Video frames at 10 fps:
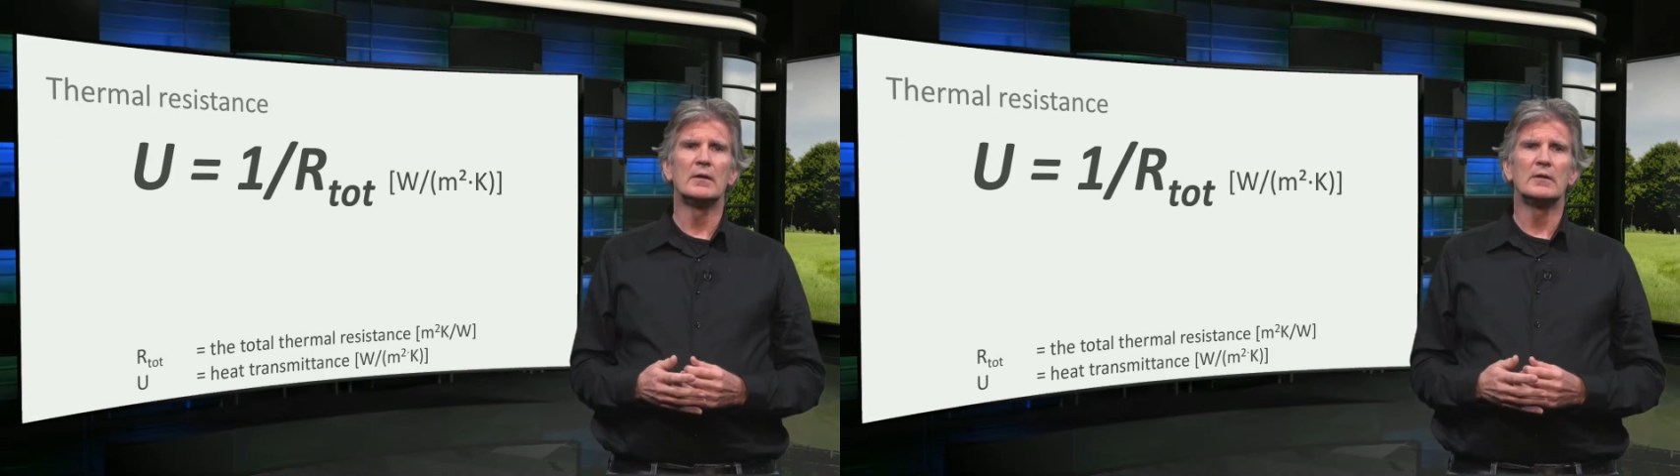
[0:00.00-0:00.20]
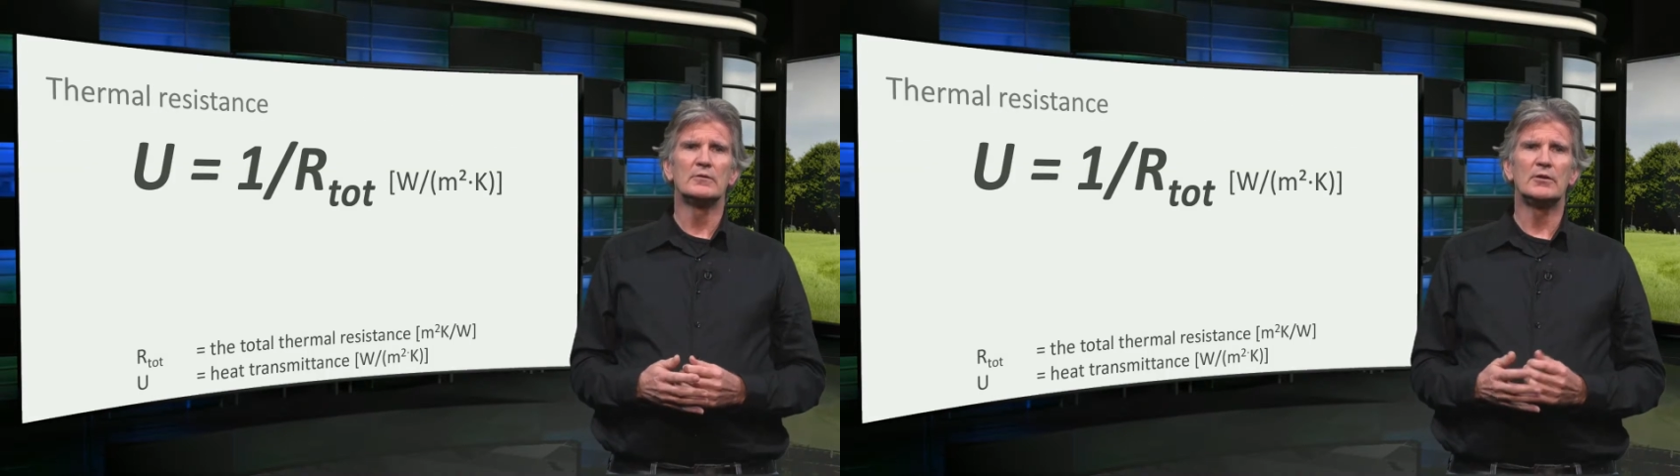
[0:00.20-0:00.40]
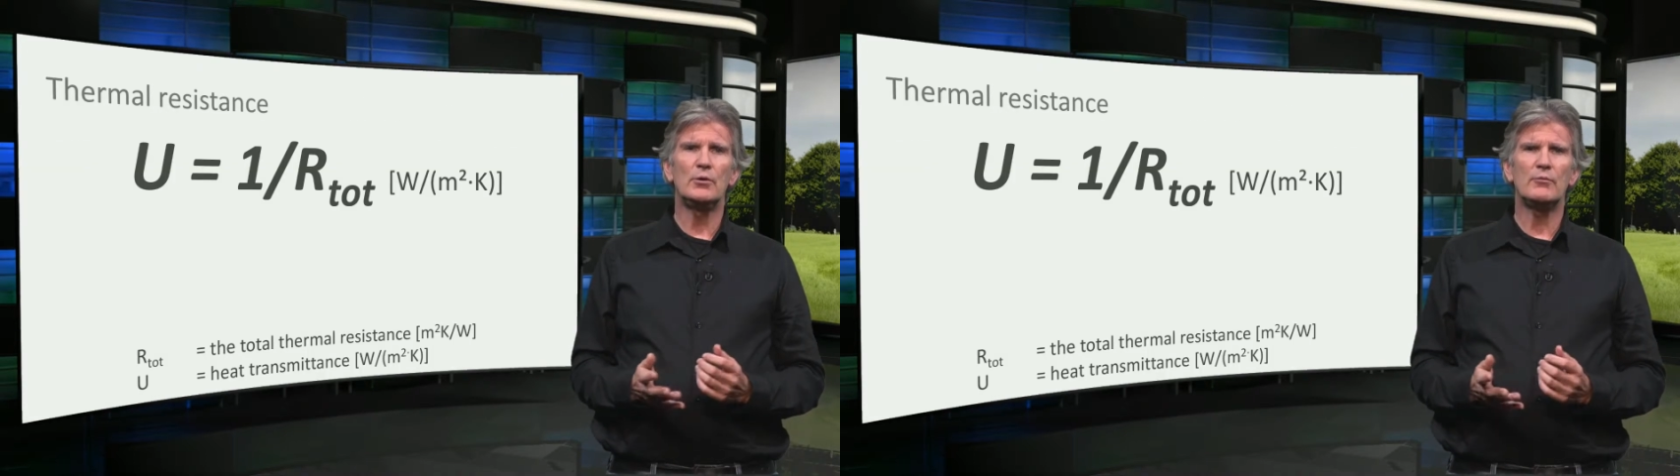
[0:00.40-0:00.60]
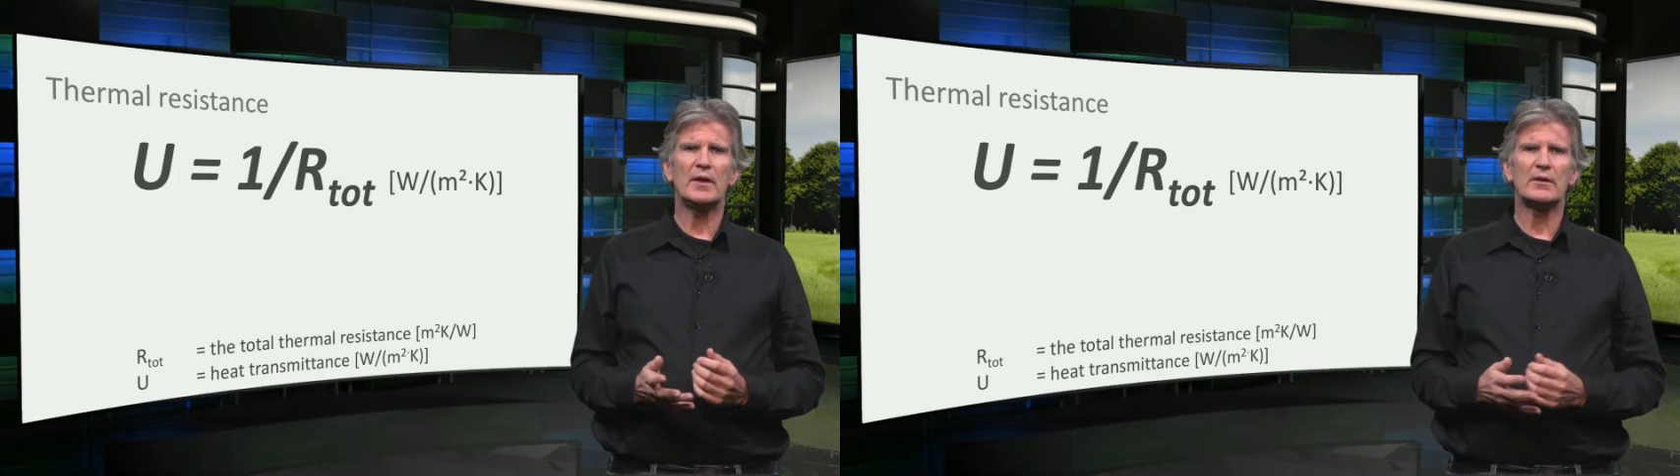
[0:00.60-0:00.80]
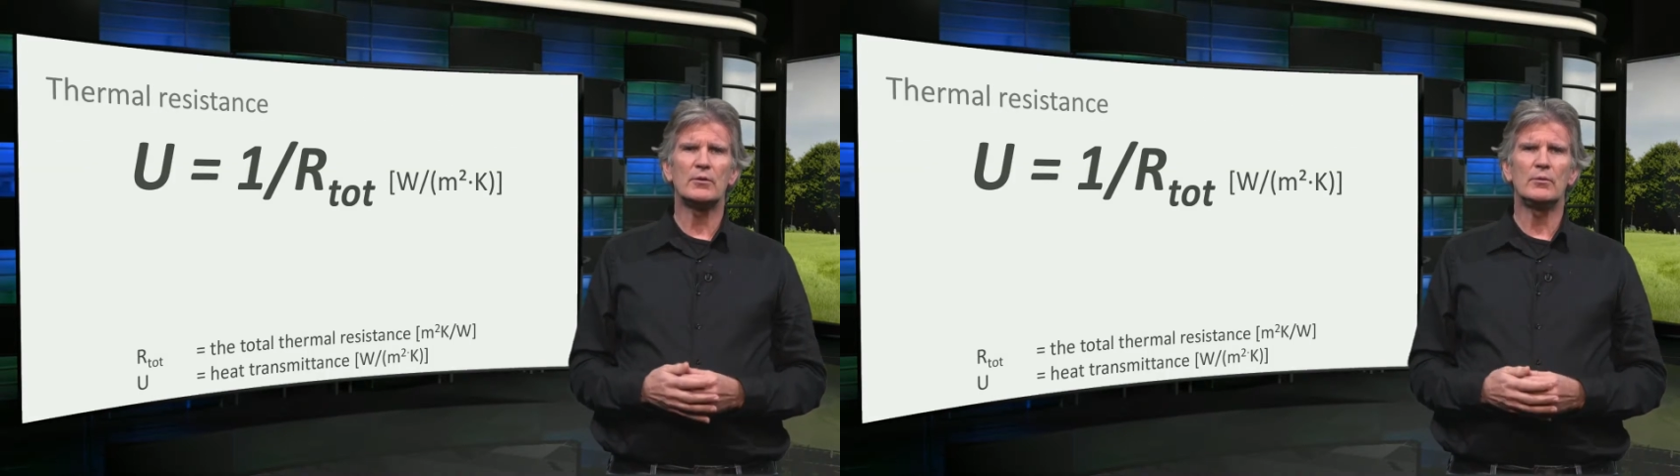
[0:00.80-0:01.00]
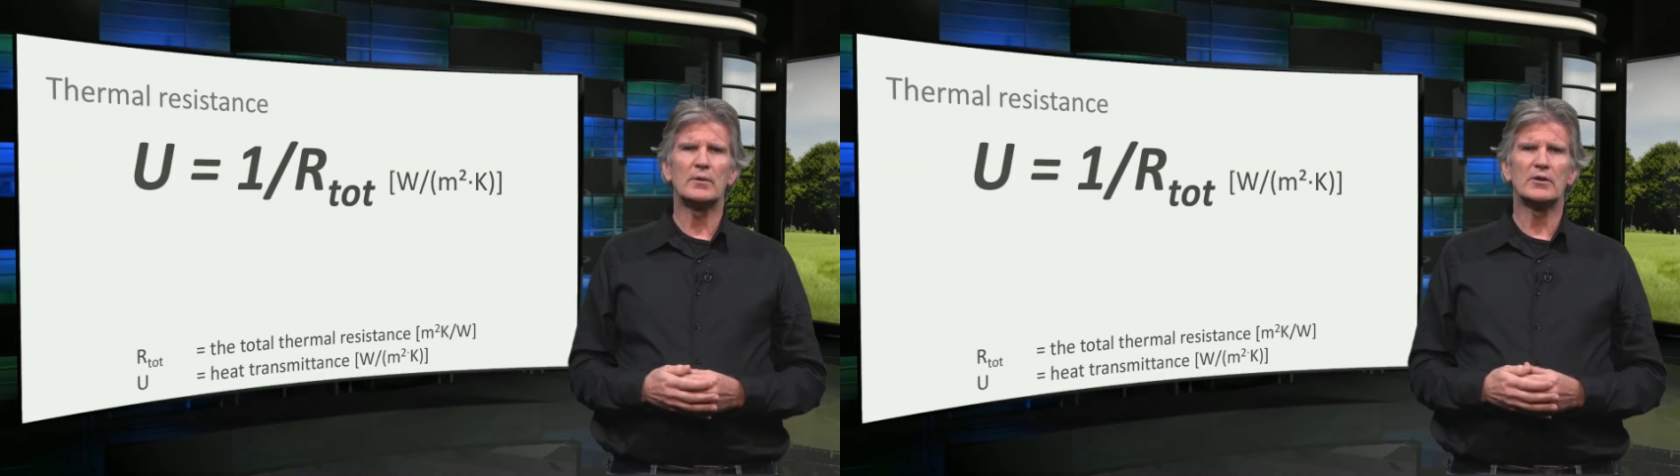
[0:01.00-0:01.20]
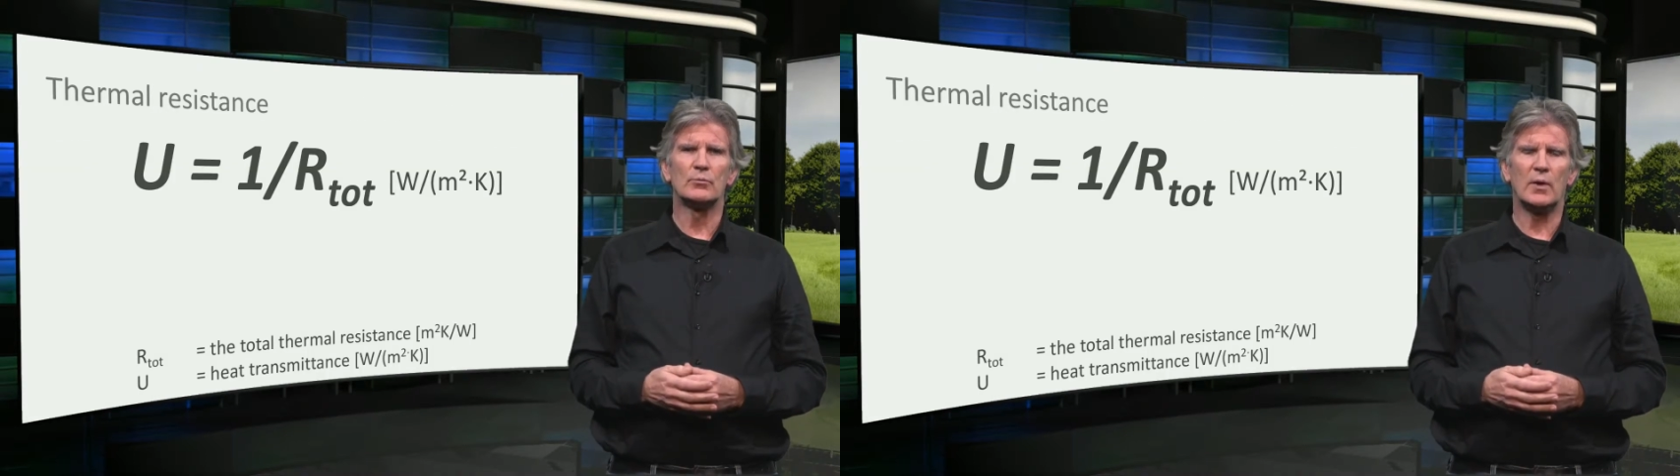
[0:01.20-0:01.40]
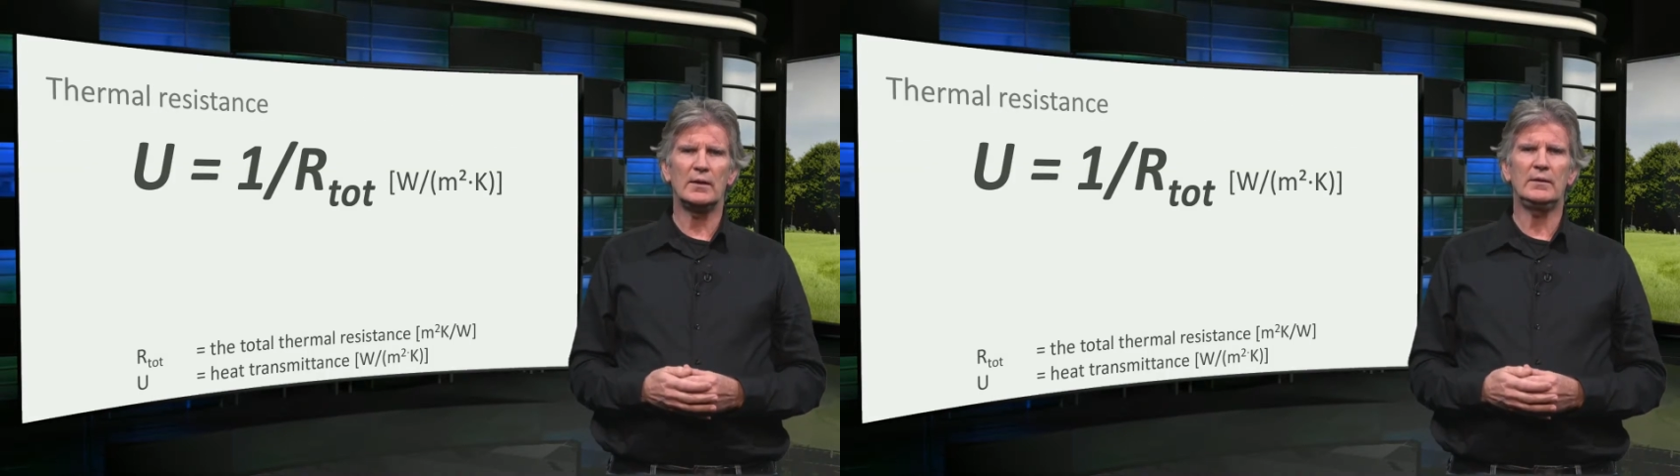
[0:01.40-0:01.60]
The U value is
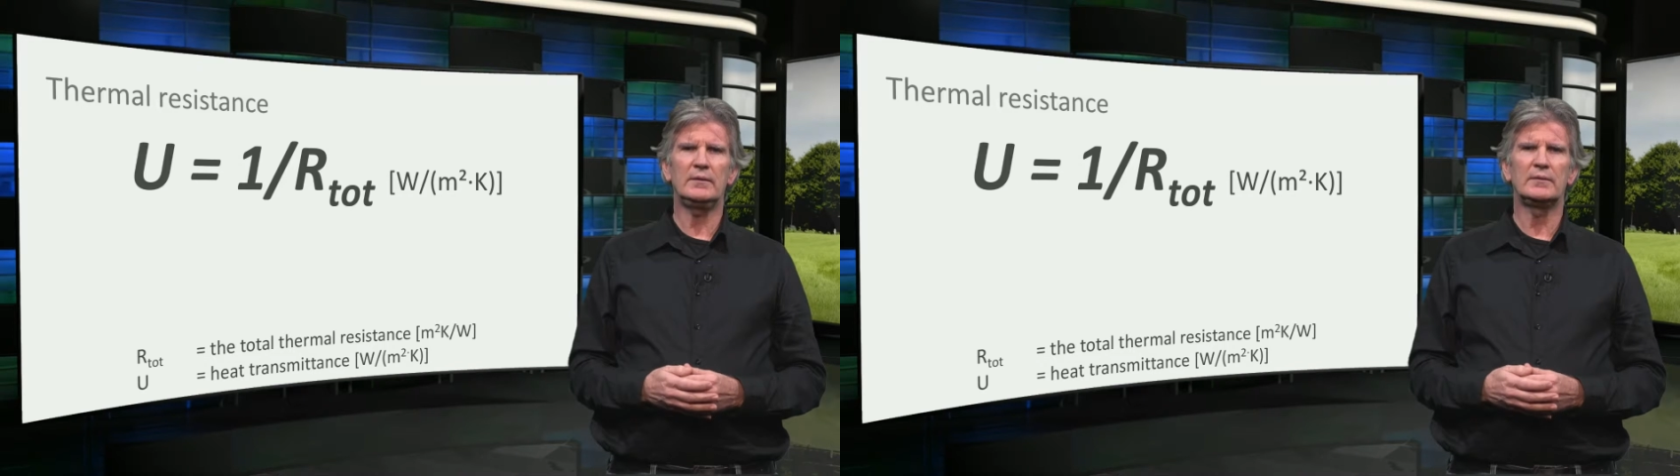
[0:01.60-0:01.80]
1